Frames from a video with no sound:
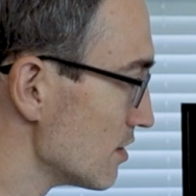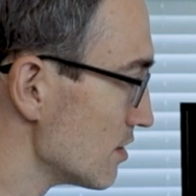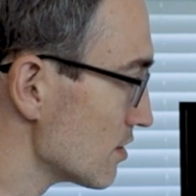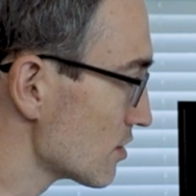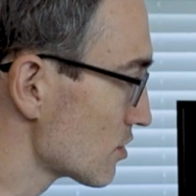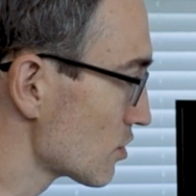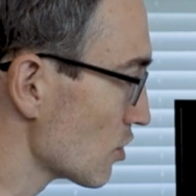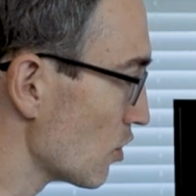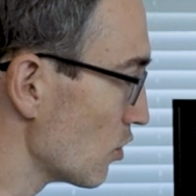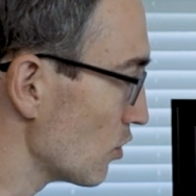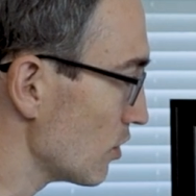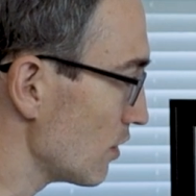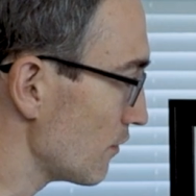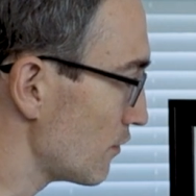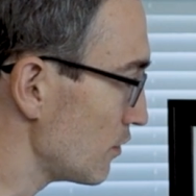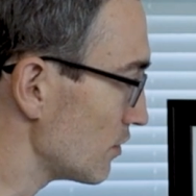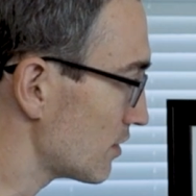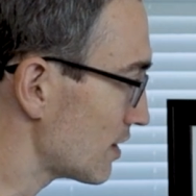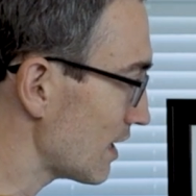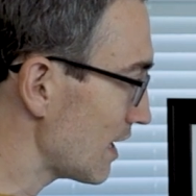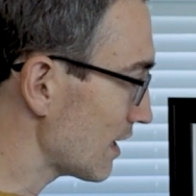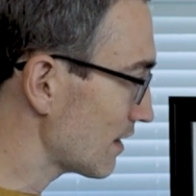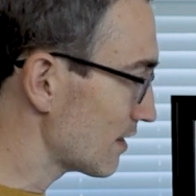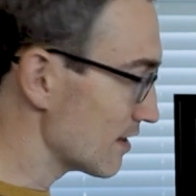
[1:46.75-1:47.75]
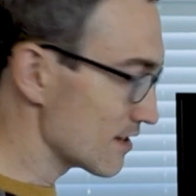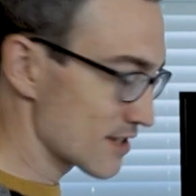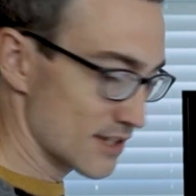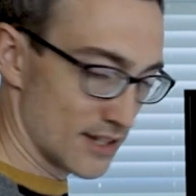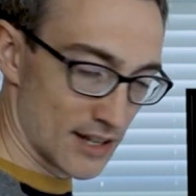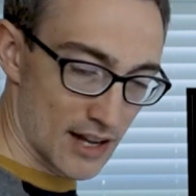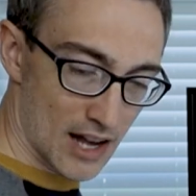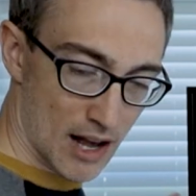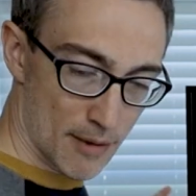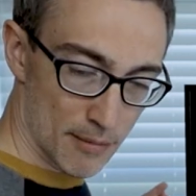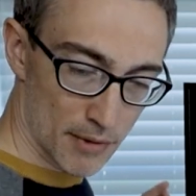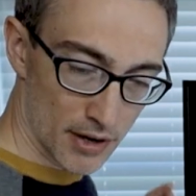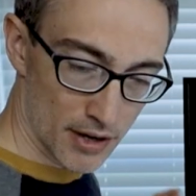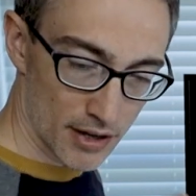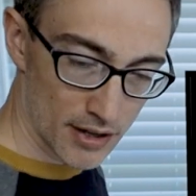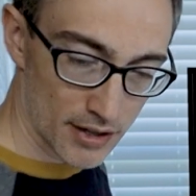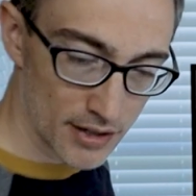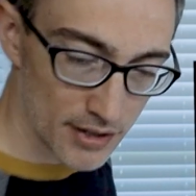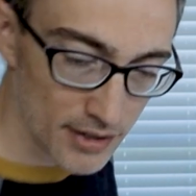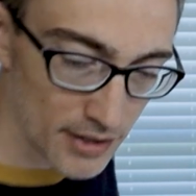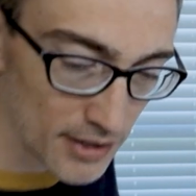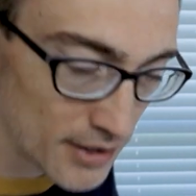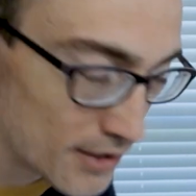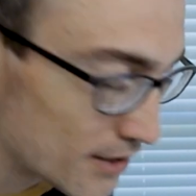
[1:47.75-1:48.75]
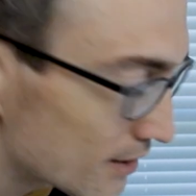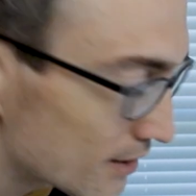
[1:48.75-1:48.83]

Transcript: So if you take this comma